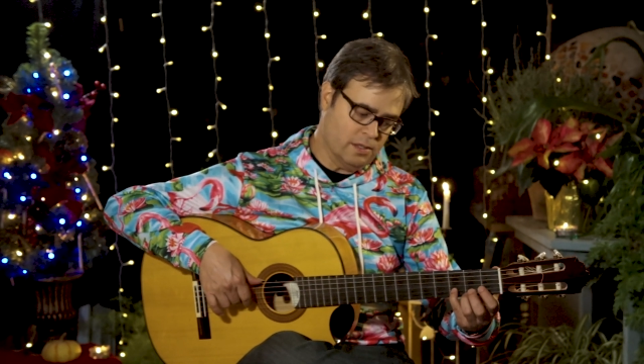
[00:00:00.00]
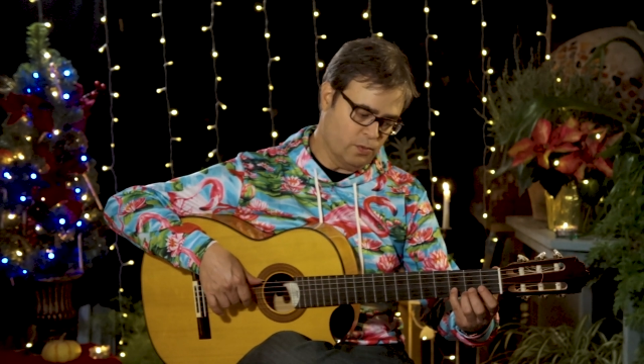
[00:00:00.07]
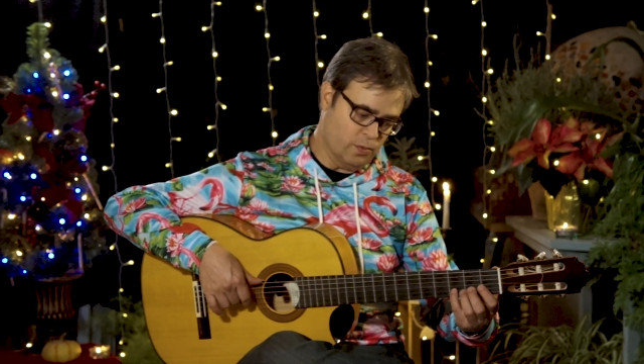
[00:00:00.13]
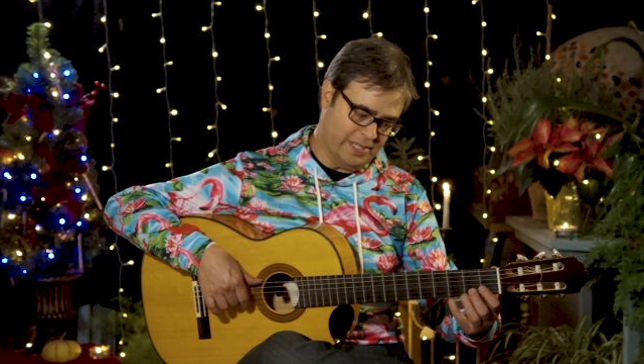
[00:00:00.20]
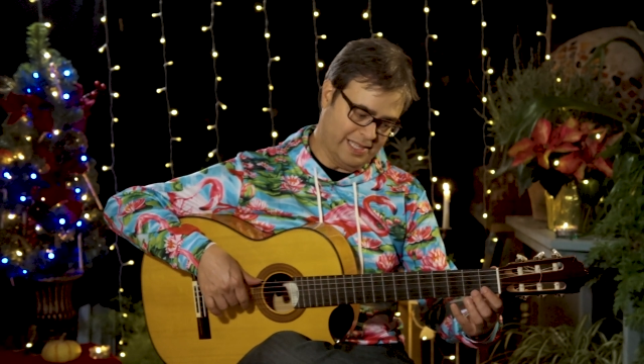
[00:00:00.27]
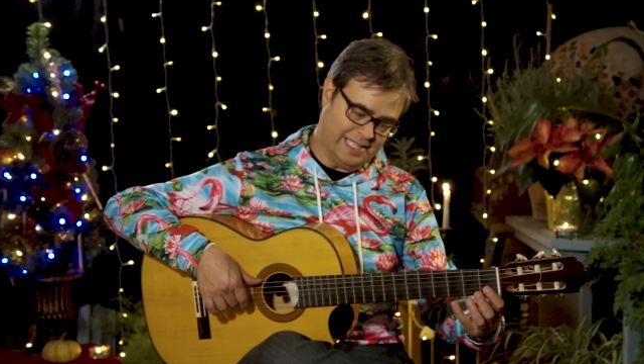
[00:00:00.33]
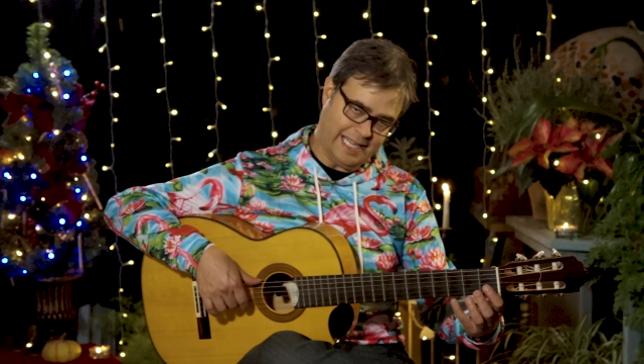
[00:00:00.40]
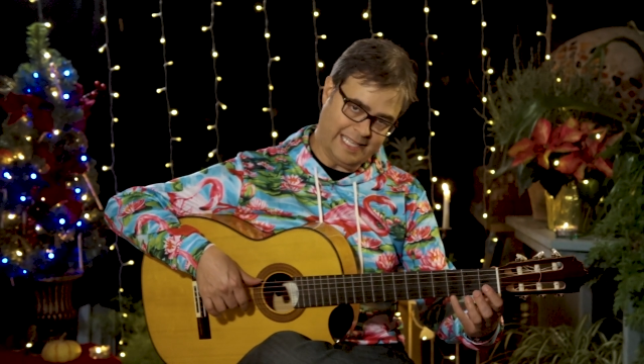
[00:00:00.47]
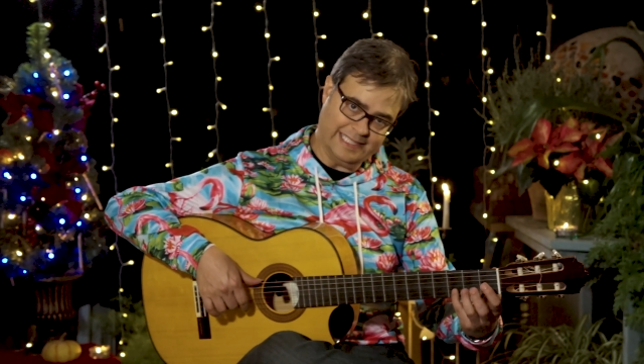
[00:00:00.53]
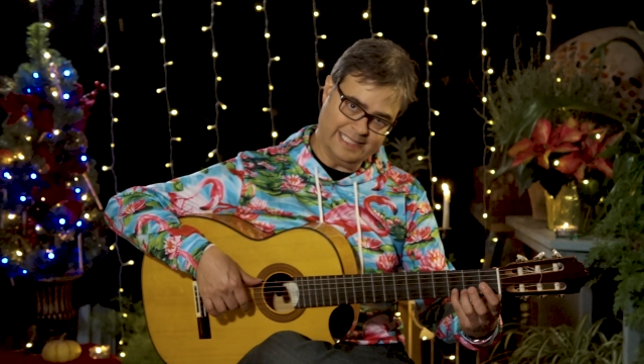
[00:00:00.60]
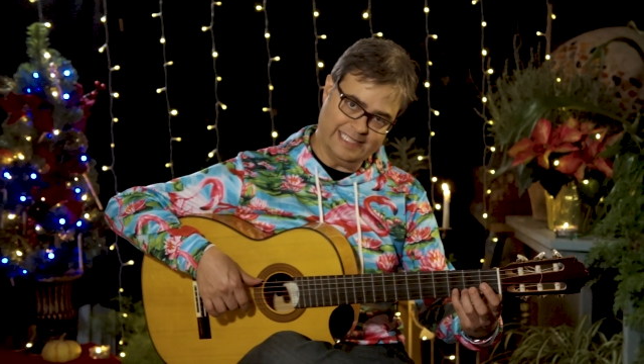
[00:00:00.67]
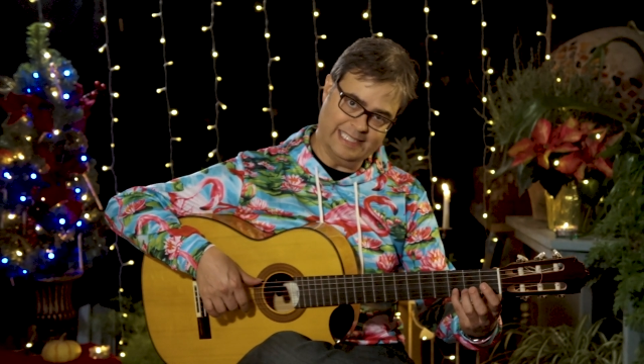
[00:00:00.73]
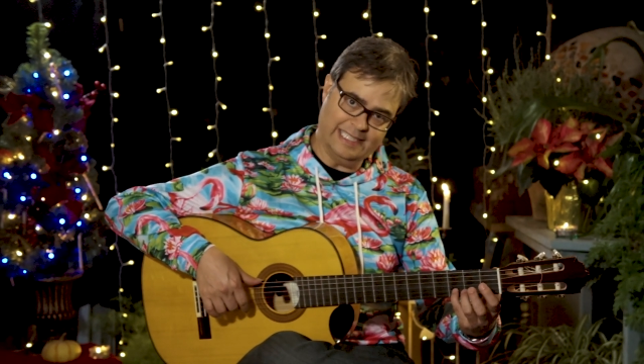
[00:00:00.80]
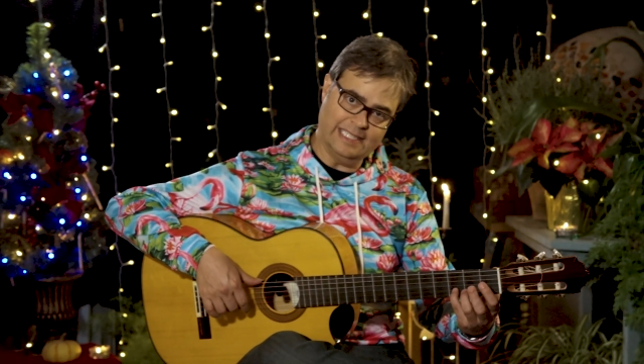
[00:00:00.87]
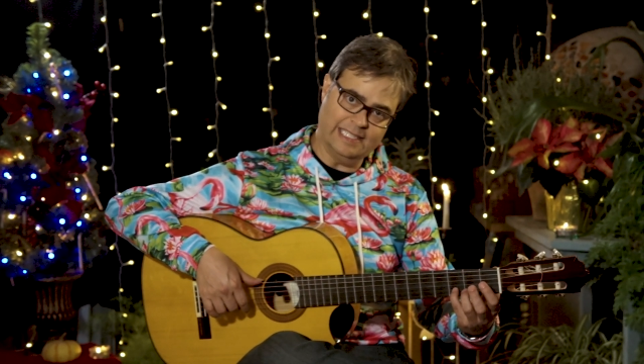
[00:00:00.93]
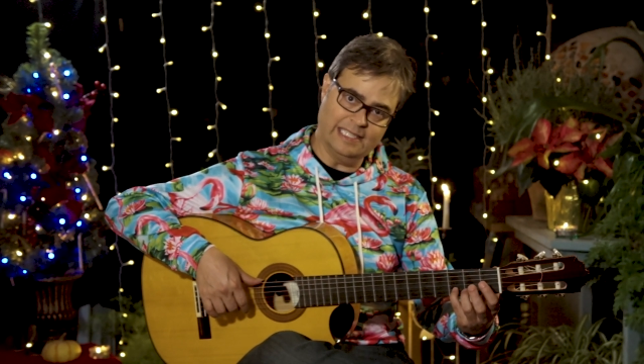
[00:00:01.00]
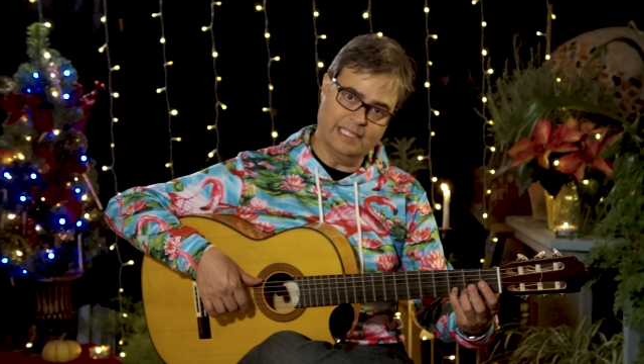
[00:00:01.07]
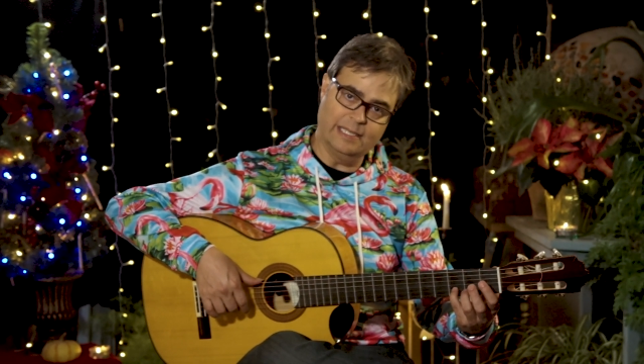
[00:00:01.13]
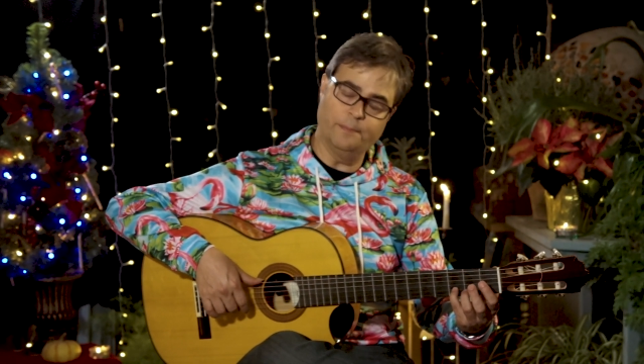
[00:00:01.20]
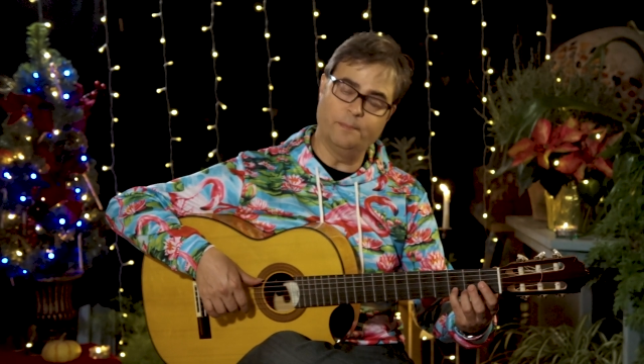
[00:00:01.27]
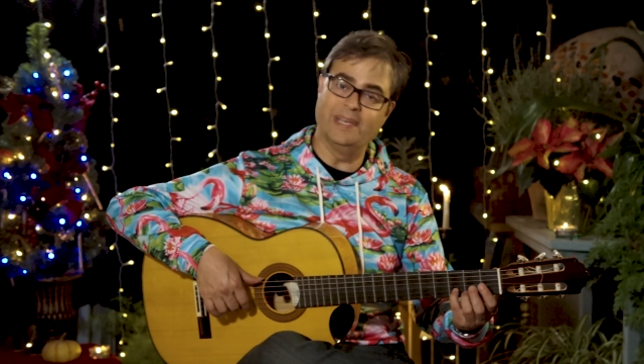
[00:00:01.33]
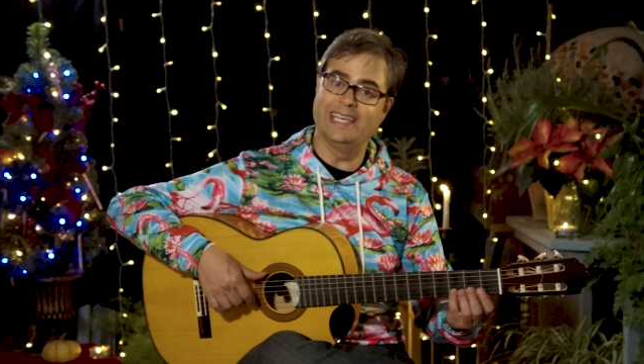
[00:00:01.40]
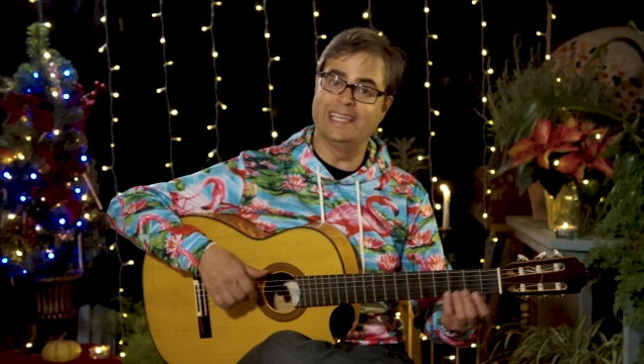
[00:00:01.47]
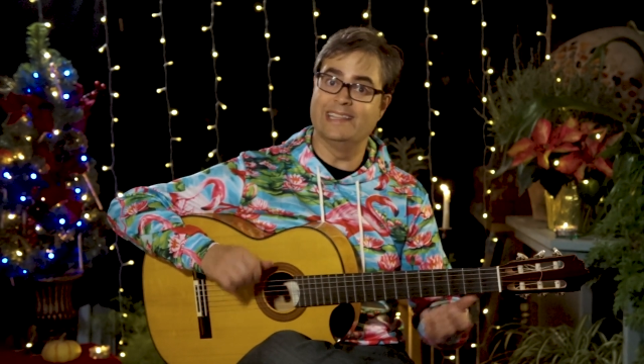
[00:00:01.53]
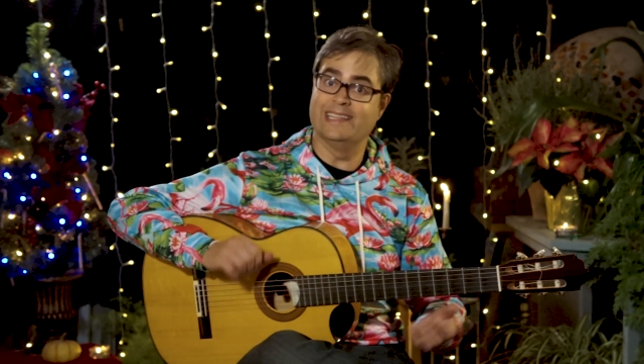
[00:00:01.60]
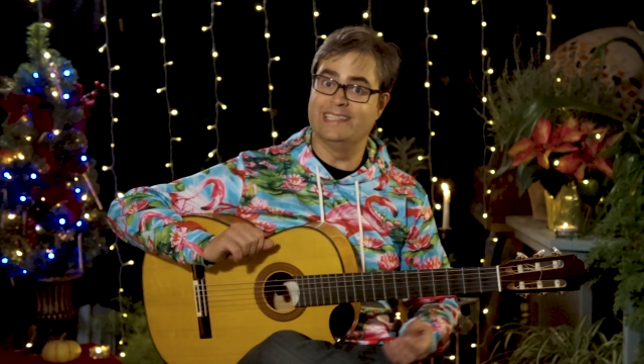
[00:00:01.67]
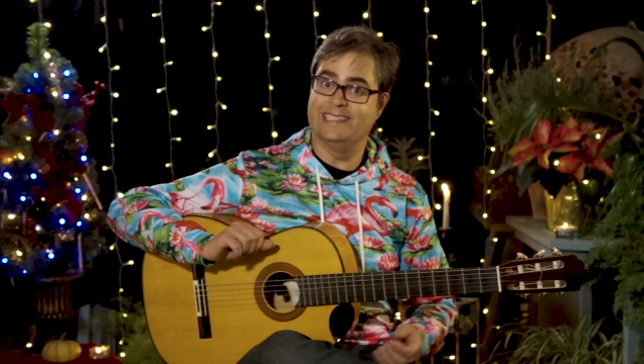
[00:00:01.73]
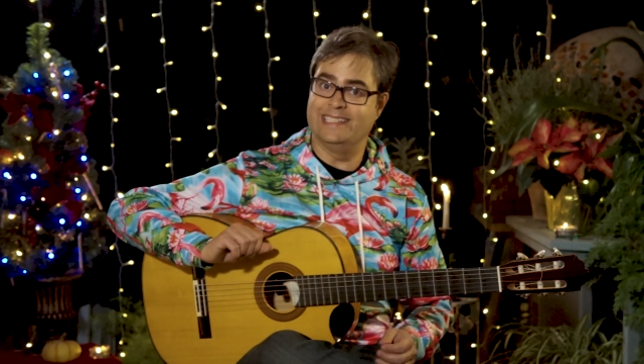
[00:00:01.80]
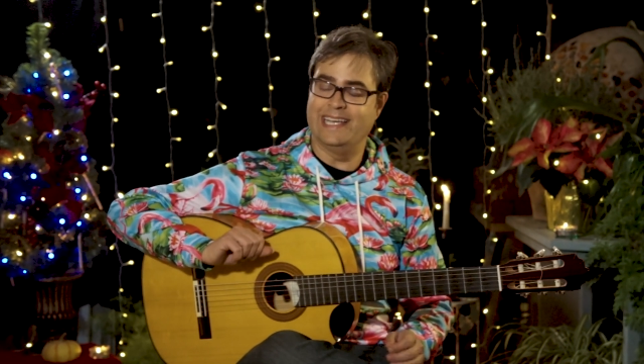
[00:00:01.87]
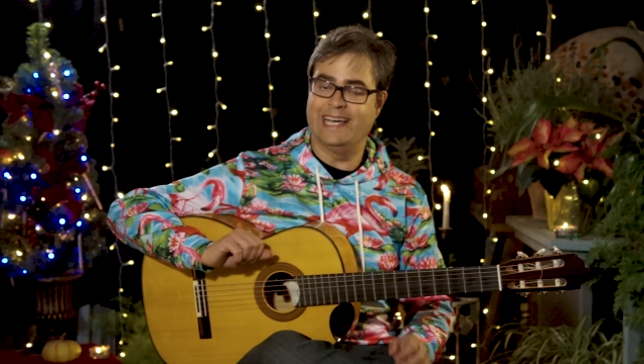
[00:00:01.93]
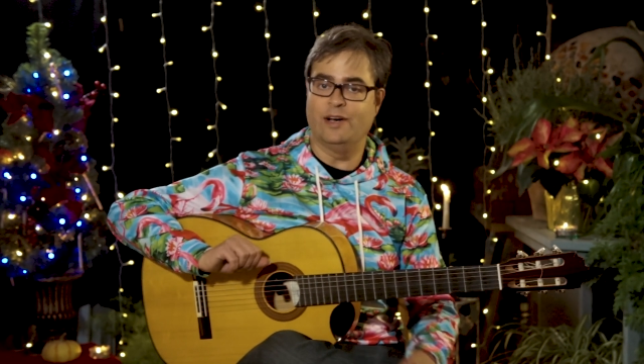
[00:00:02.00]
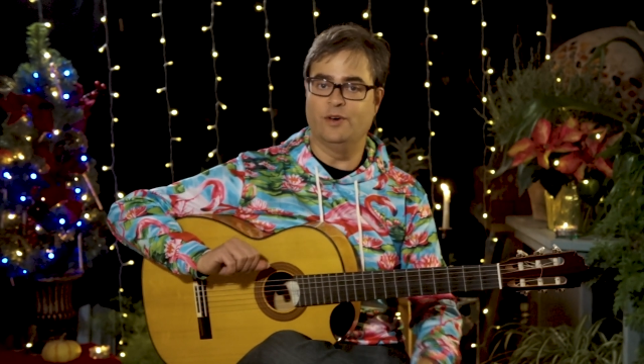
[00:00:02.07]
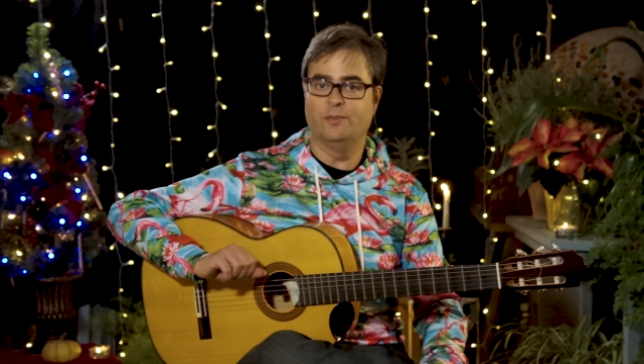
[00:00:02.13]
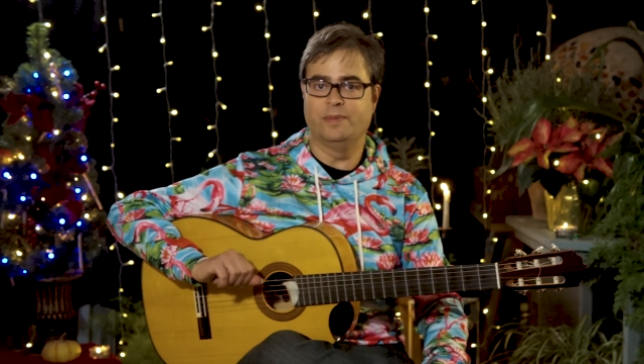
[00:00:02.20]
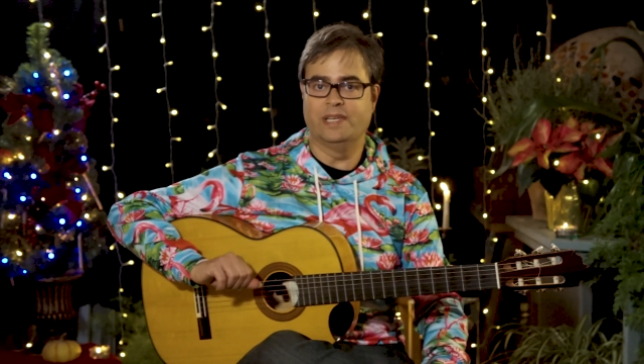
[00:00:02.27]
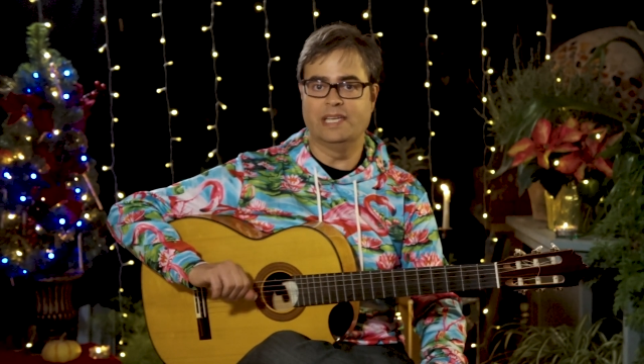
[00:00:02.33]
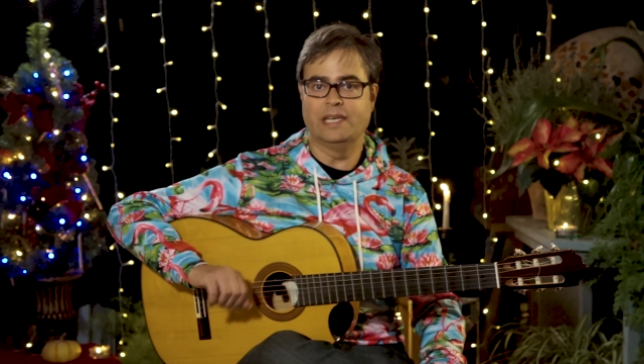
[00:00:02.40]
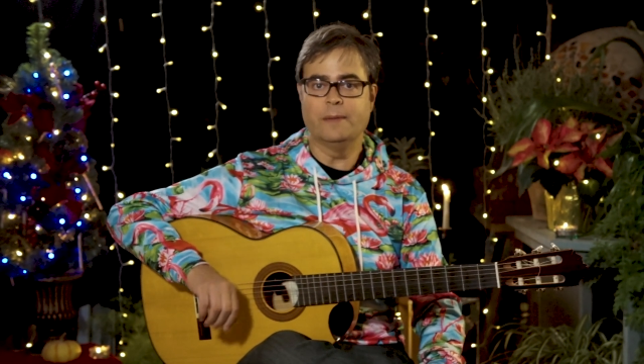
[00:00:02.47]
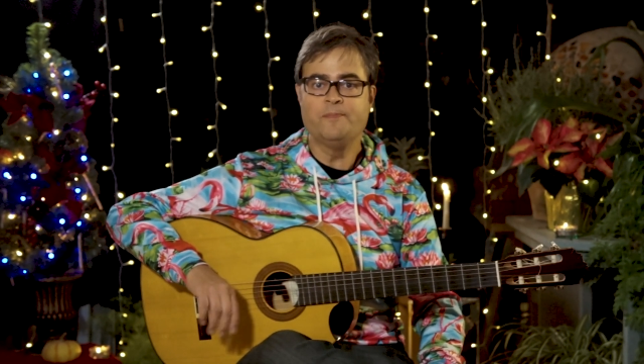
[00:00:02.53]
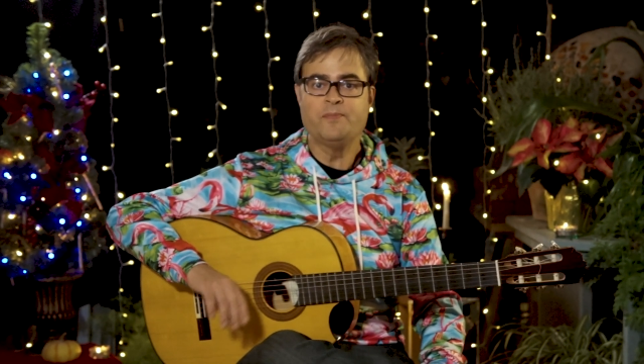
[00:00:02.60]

with that D being the downbeat.